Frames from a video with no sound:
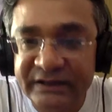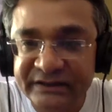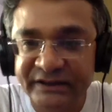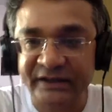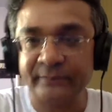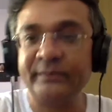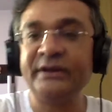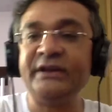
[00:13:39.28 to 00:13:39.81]

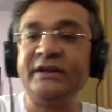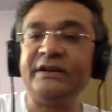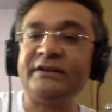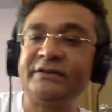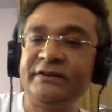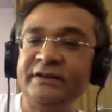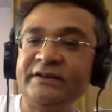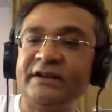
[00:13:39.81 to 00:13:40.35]

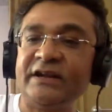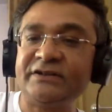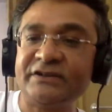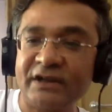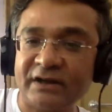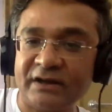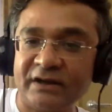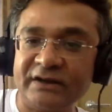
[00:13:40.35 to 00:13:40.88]
ceremonies, these
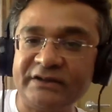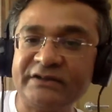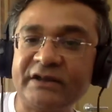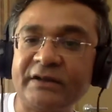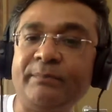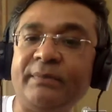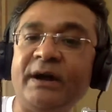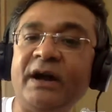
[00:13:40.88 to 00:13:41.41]
acharas, are
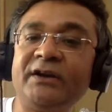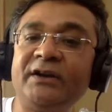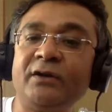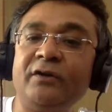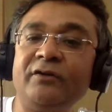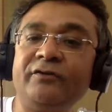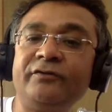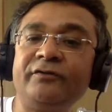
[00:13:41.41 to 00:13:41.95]
part
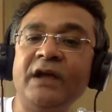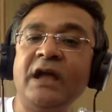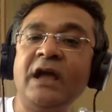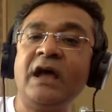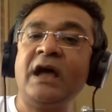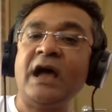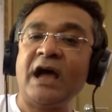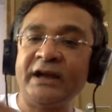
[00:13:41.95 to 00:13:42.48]
of
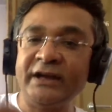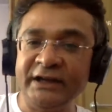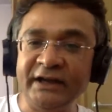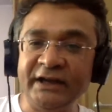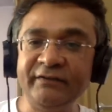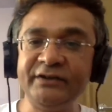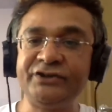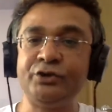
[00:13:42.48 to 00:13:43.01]
an
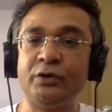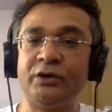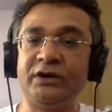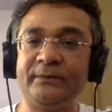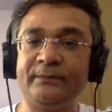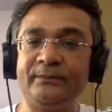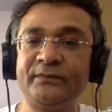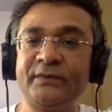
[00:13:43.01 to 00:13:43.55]
individual
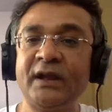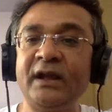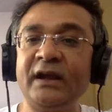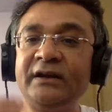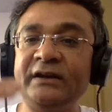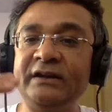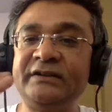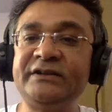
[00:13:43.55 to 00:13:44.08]

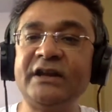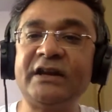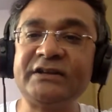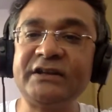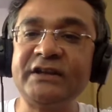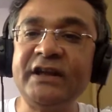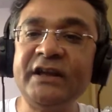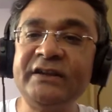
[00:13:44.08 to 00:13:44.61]

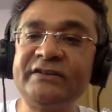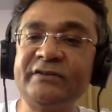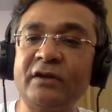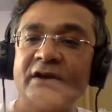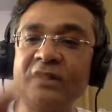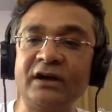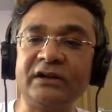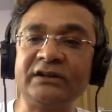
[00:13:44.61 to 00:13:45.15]
discharging his
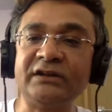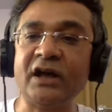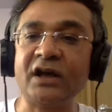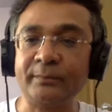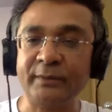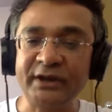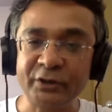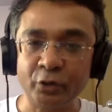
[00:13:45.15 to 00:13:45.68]
or her
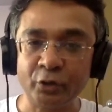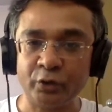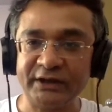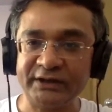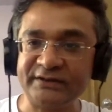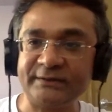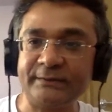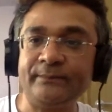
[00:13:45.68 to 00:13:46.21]
dharmic
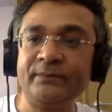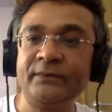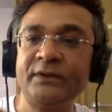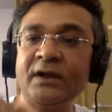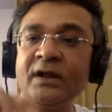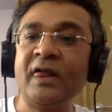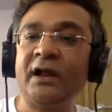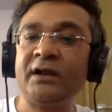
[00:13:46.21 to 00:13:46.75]
duties.
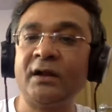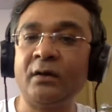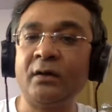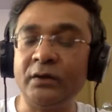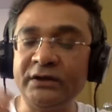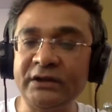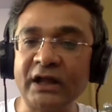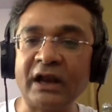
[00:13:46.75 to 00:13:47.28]
Now,
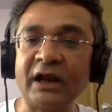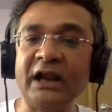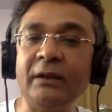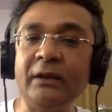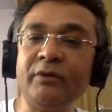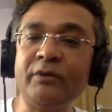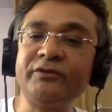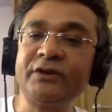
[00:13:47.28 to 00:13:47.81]
in the
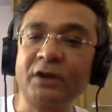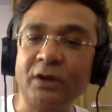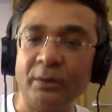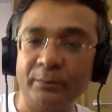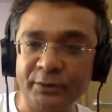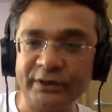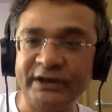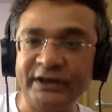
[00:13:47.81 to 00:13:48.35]
realm of the
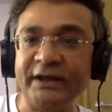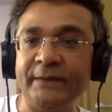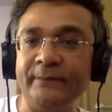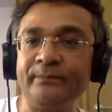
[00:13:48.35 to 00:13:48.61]
community,